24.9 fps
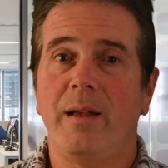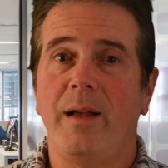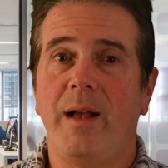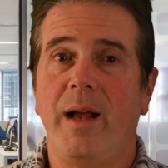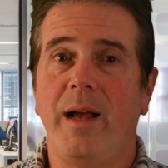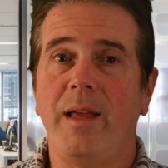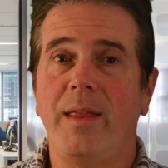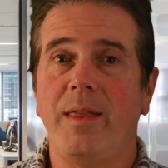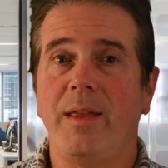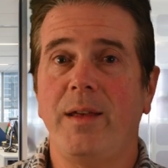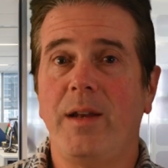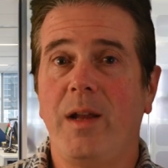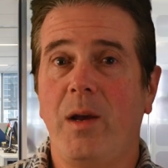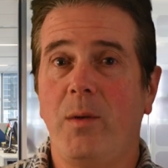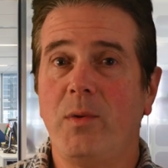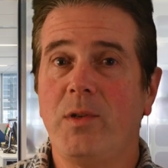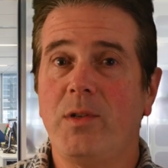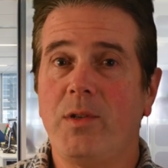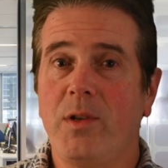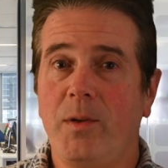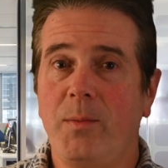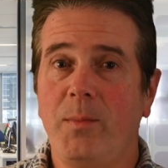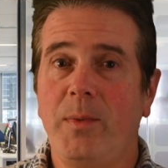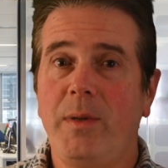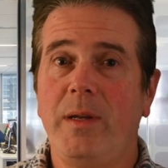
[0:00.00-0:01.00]
I thought I was
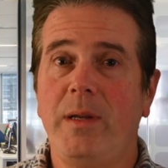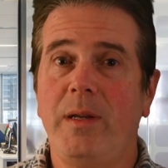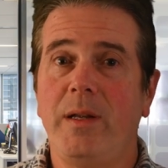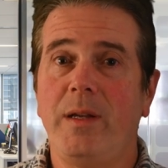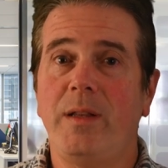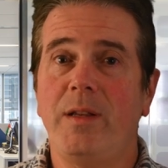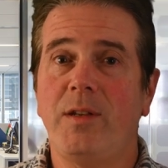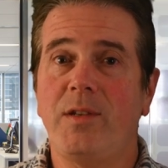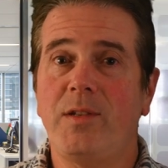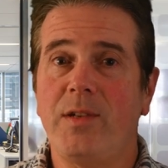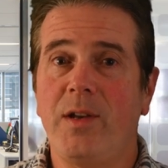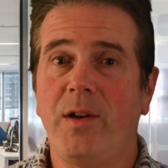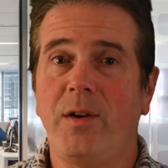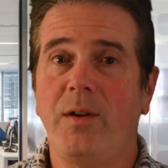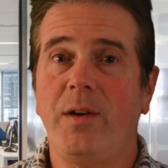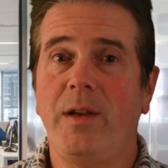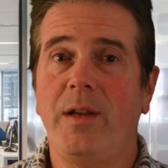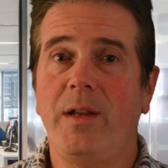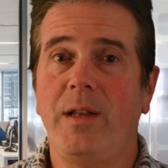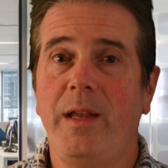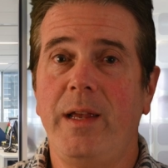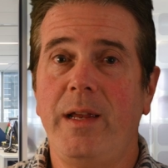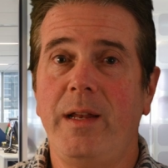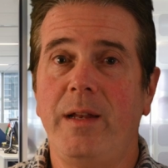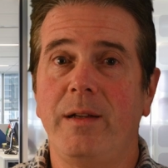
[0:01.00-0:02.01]
going to be in the Sarah
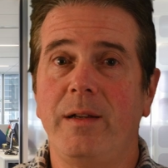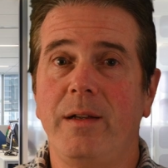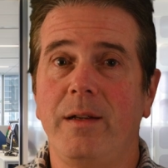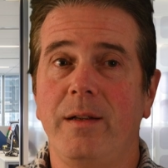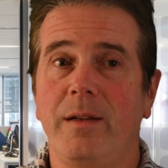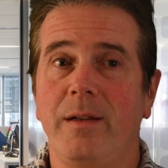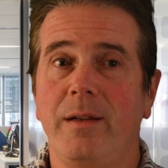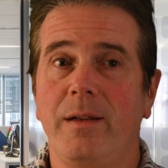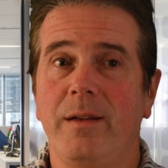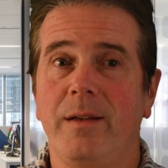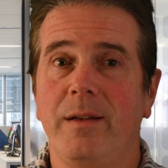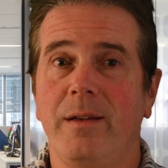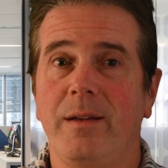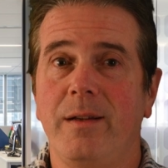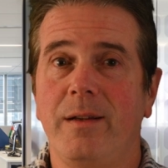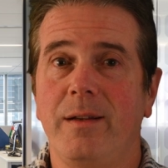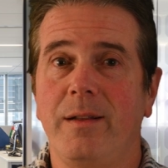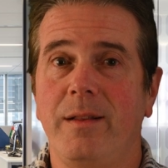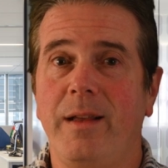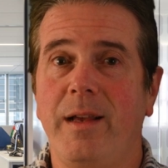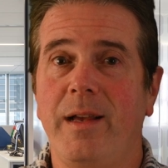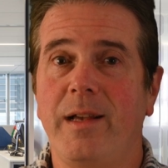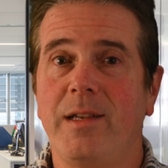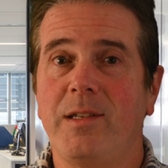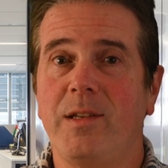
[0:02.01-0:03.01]
Elena
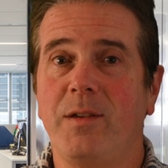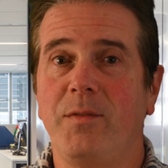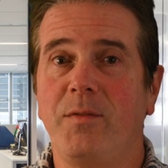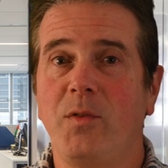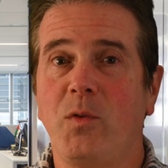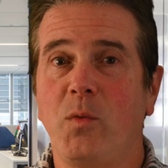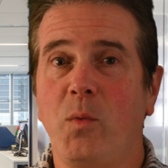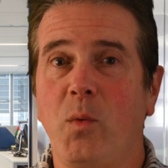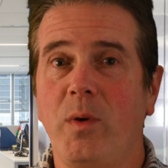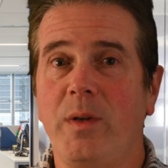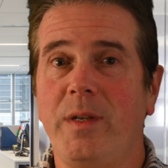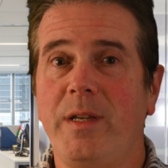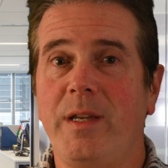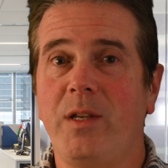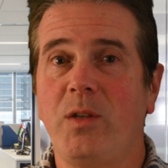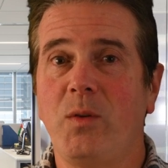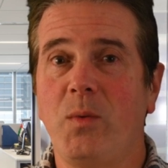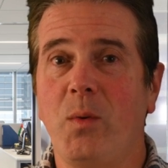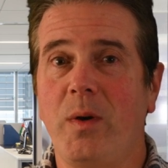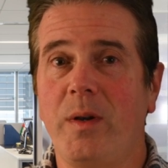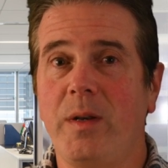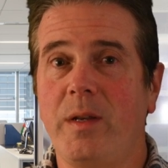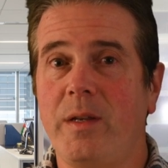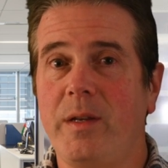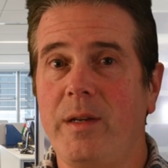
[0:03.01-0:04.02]
class of twenty
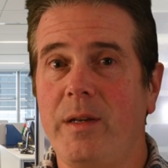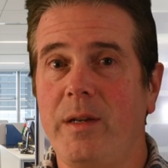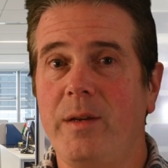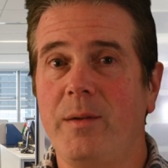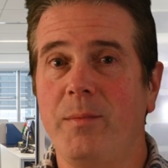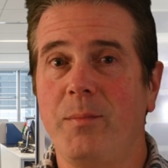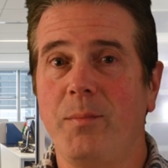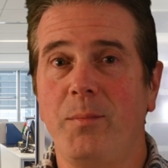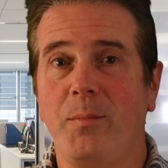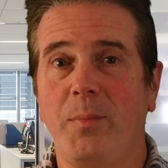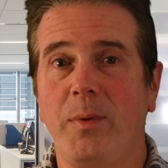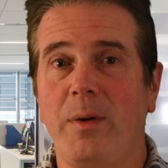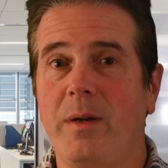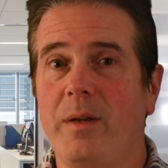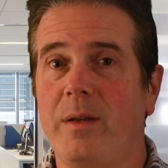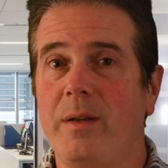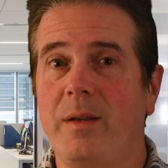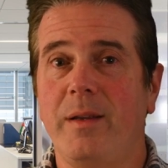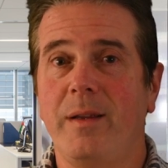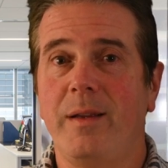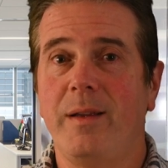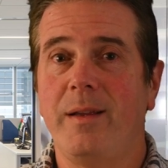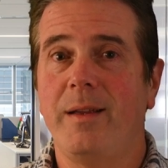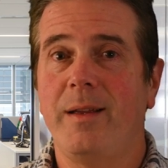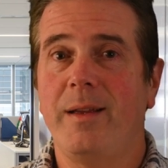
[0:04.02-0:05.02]
twenty,
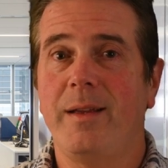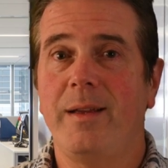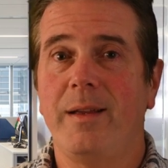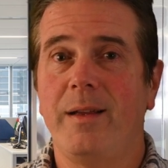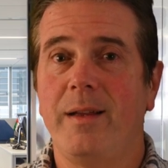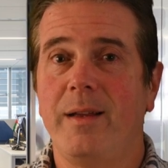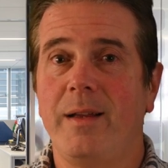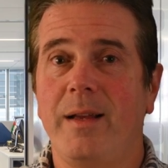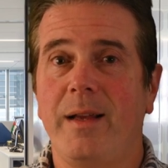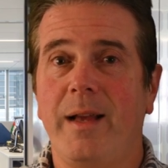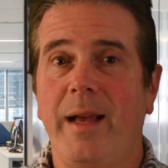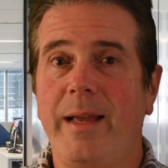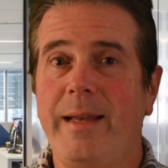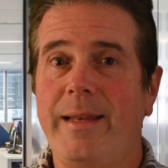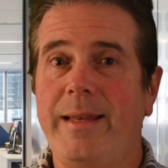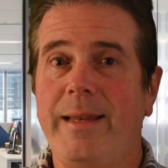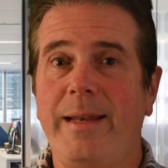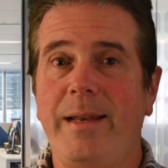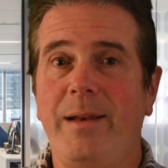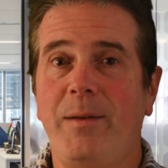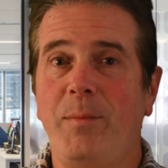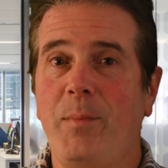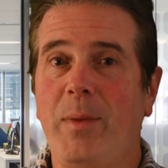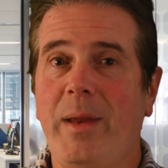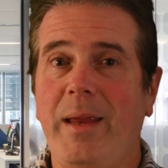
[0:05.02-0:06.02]
but I
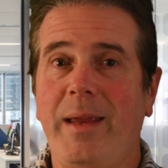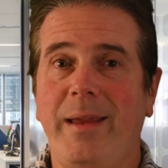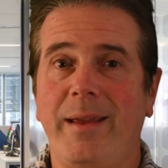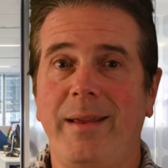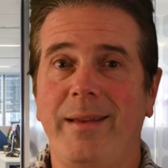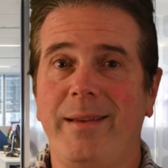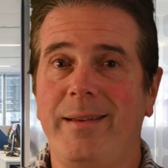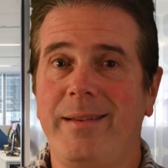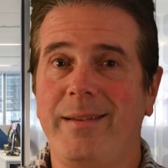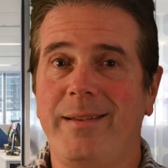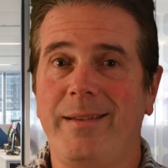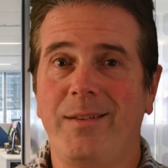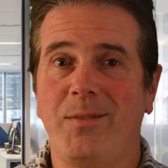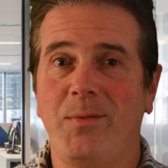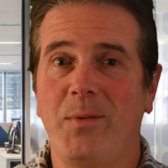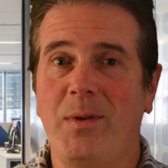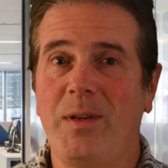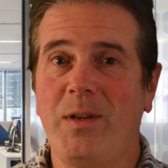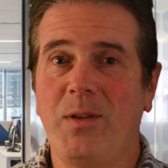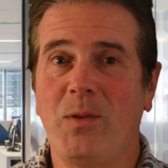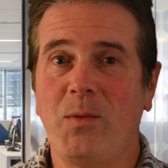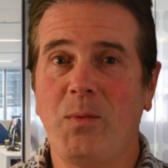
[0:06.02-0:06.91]
didn't make it in twenty